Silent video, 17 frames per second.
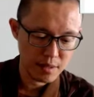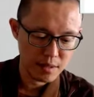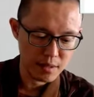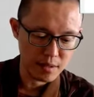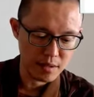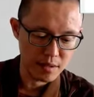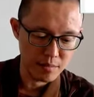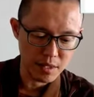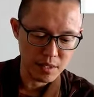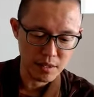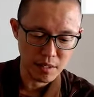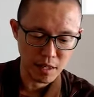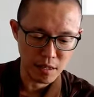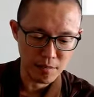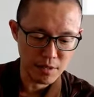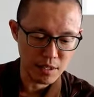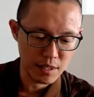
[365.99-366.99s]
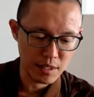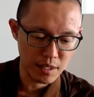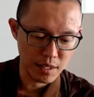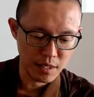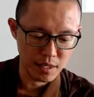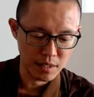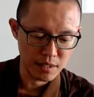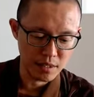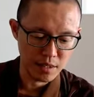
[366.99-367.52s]
he meet Yama,
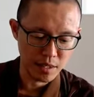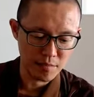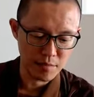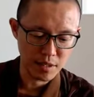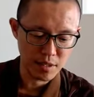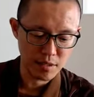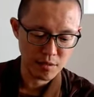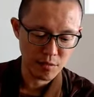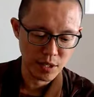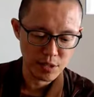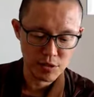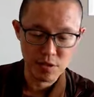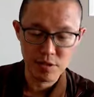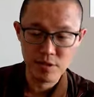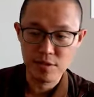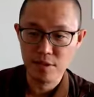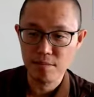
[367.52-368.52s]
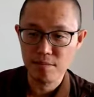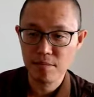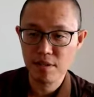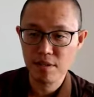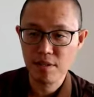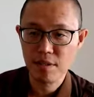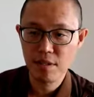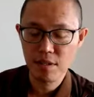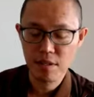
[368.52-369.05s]
and Yama questions him
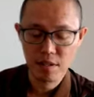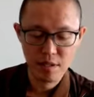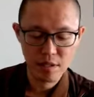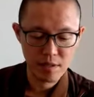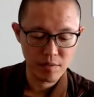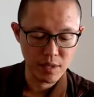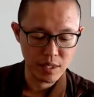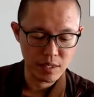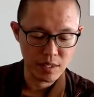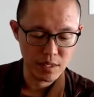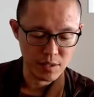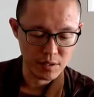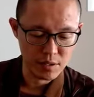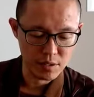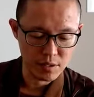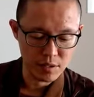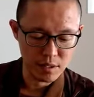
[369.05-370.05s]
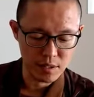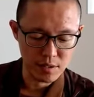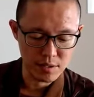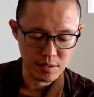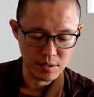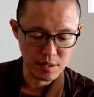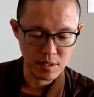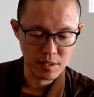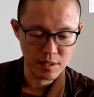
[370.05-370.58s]
whether he's
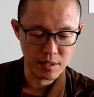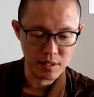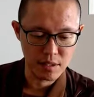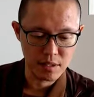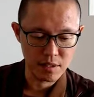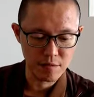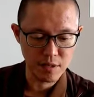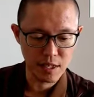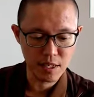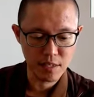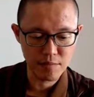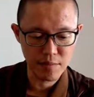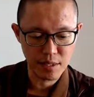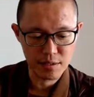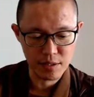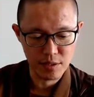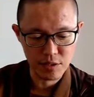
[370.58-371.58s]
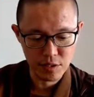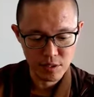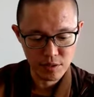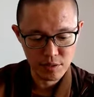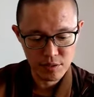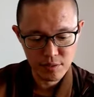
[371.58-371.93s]
seen the divine messengers.